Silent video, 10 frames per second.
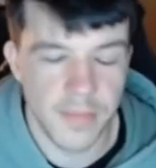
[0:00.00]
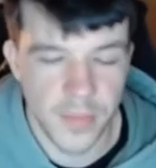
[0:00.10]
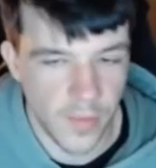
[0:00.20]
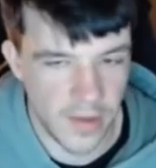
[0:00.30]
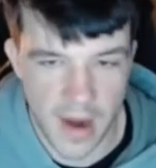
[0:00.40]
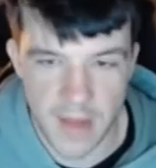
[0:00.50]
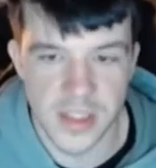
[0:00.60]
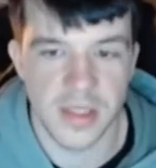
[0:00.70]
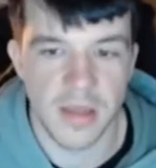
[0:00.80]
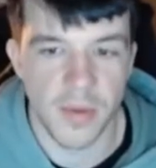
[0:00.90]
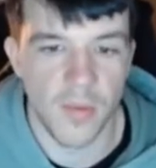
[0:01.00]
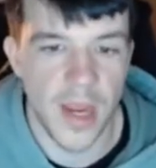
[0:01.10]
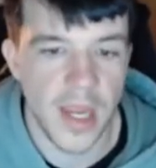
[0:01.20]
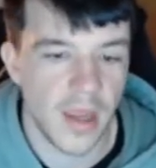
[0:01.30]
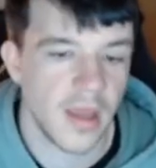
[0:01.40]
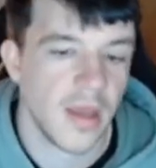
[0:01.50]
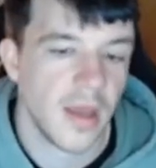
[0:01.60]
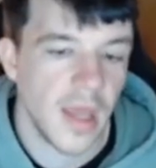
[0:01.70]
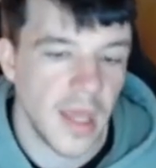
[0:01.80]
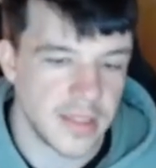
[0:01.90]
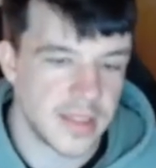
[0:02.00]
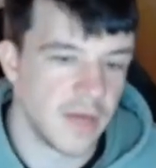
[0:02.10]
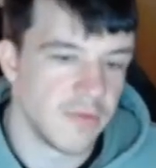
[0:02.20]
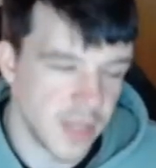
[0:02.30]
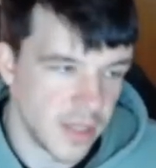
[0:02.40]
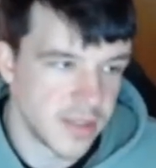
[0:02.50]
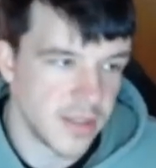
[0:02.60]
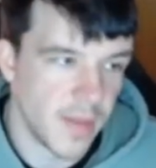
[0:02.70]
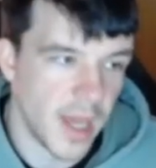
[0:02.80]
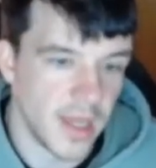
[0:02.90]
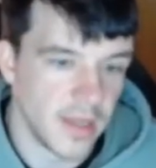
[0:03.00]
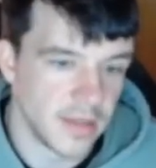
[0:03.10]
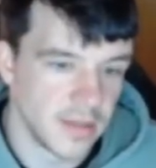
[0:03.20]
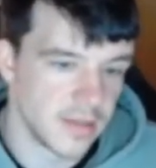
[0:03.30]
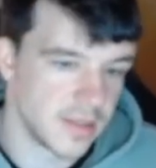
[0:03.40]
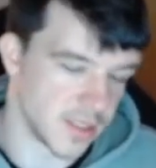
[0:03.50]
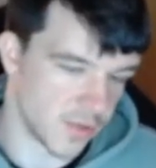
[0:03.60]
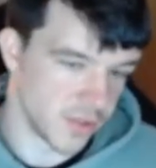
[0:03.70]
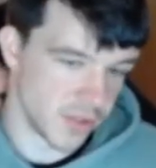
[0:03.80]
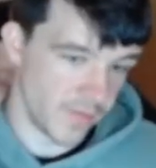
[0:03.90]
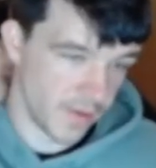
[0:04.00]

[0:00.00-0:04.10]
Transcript: whether I'm asleep or awake, and send results to my Discord server.